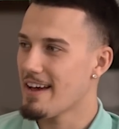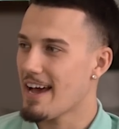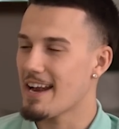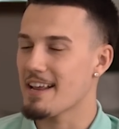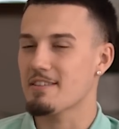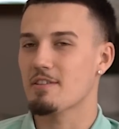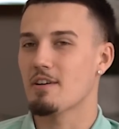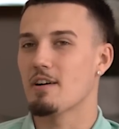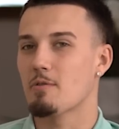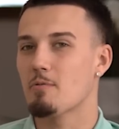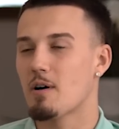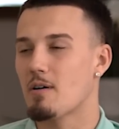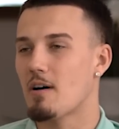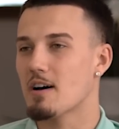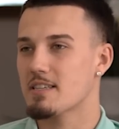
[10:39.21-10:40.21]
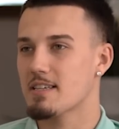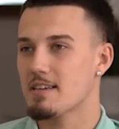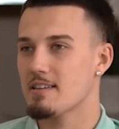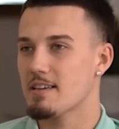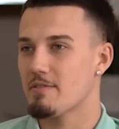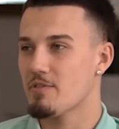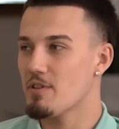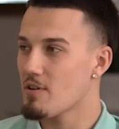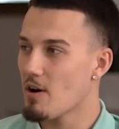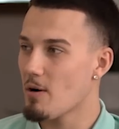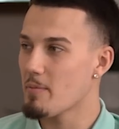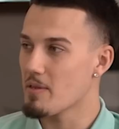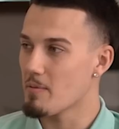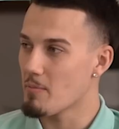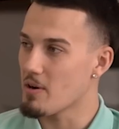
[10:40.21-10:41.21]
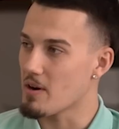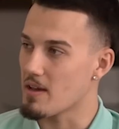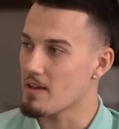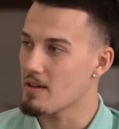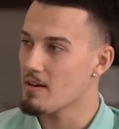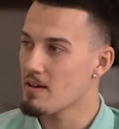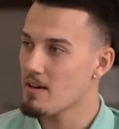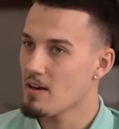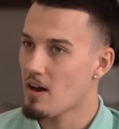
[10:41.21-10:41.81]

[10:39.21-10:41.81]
And it's like, well, I said, if you loan me the money,